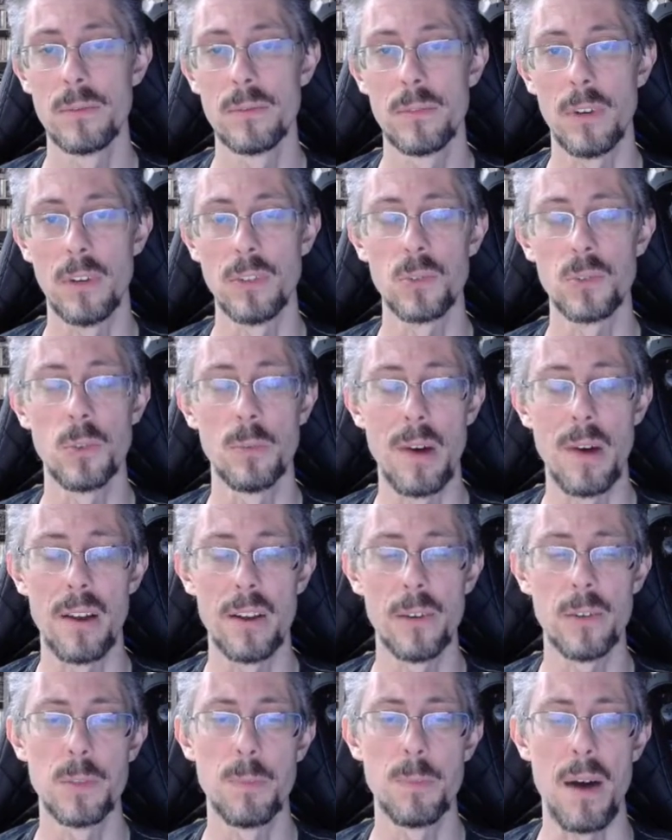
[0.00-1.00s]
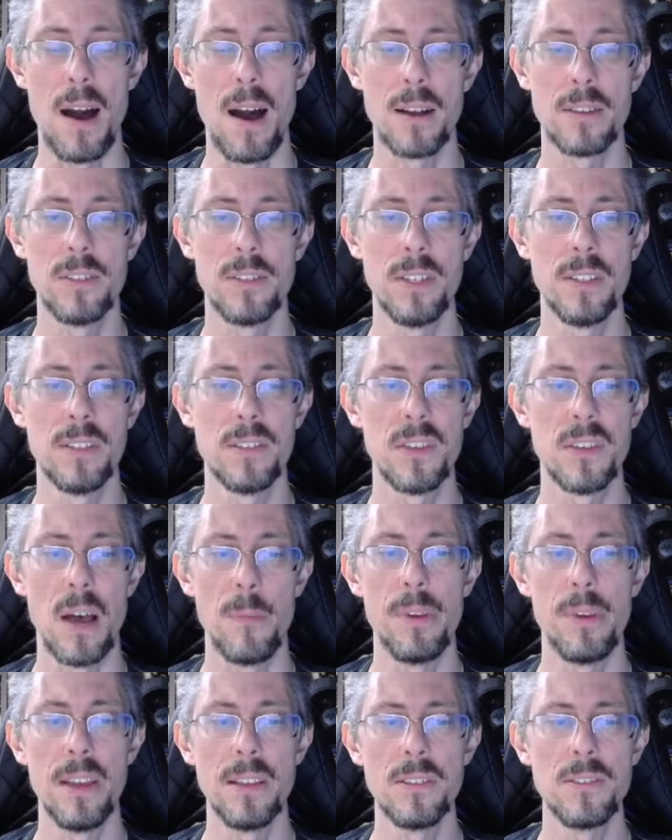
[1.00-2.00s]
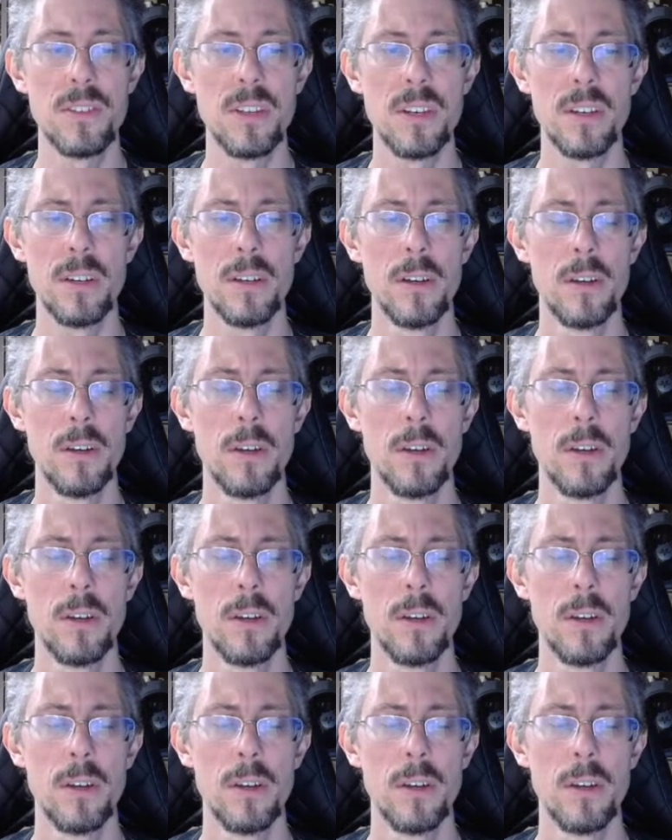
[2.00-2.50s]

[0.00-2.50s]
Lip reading: Our school motto is Pax in Sapientia,